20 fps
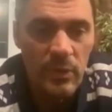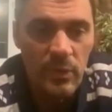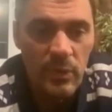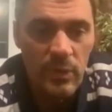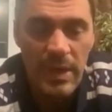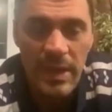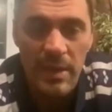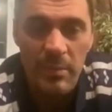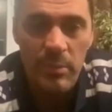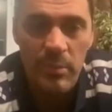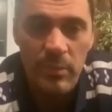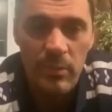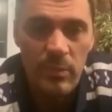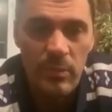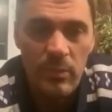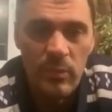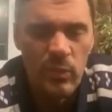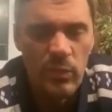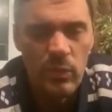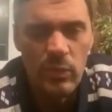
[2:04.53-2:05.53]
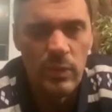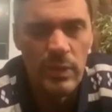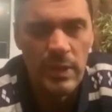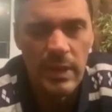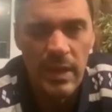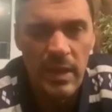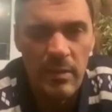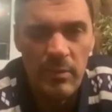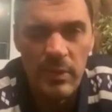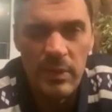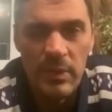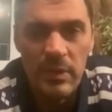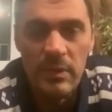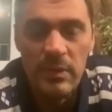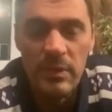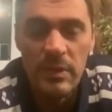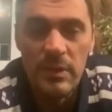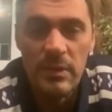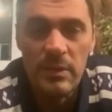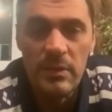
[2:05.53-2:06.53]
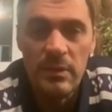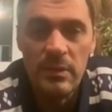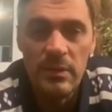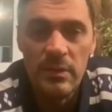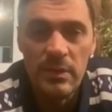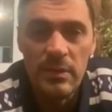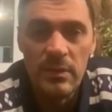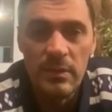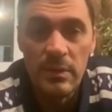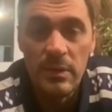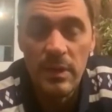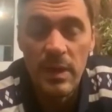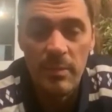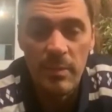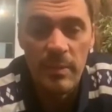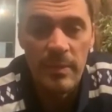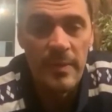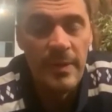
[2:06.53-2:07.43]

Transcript: gap, the